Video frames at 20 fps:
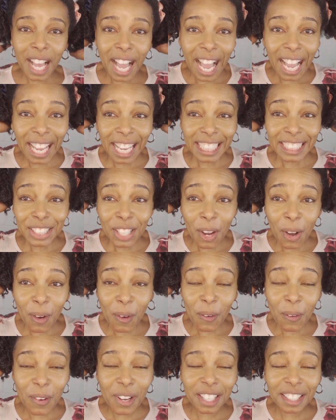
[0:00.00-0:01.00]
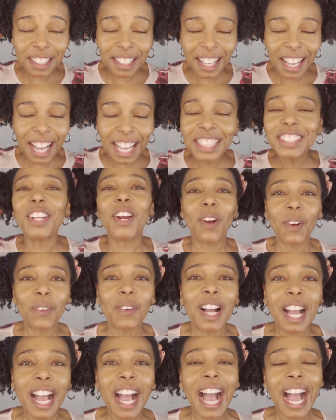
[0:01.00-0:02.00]
I know, I
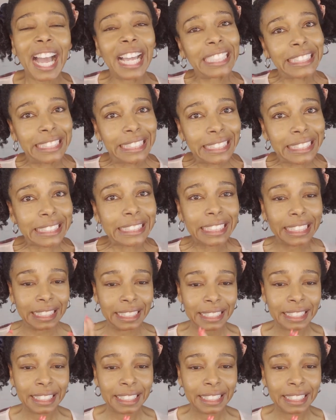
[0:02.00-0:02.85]
know, I look,